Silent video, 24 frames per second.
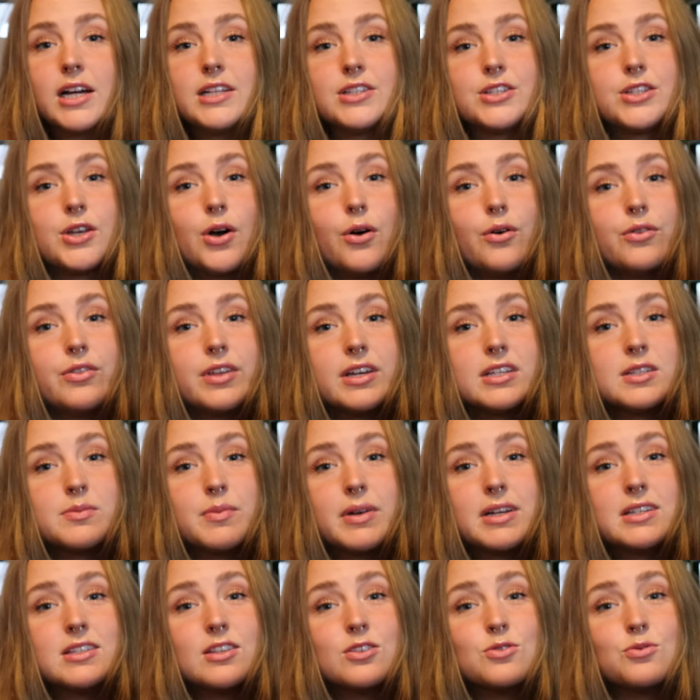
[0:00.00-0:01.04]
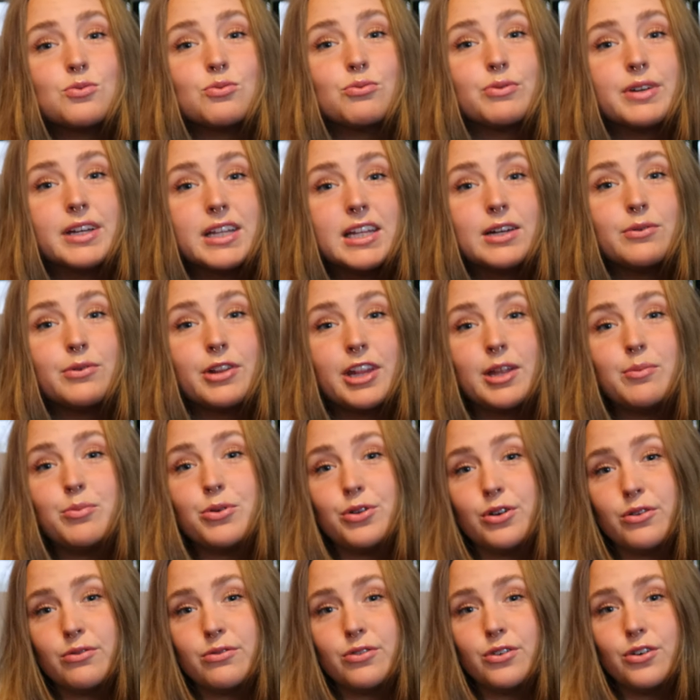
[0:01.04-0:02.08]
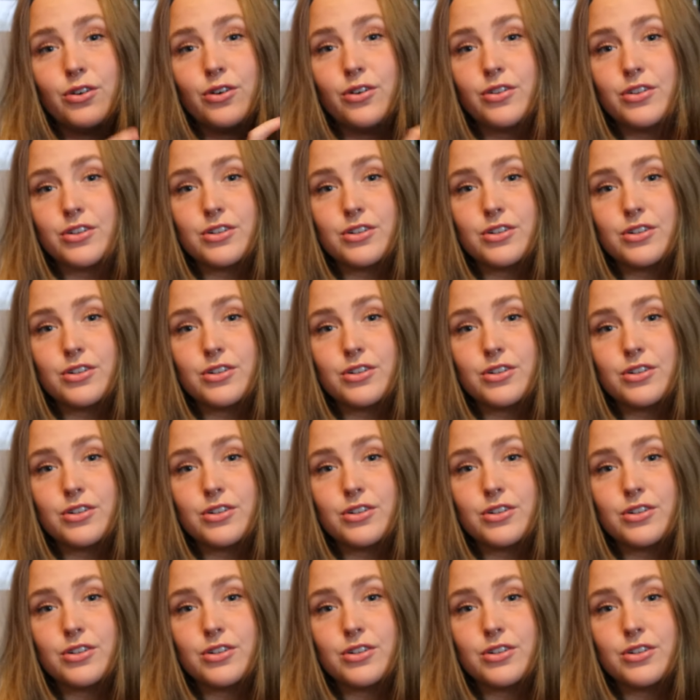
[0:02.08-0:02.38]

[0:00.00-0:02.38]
and so this mix is really, really beautiful.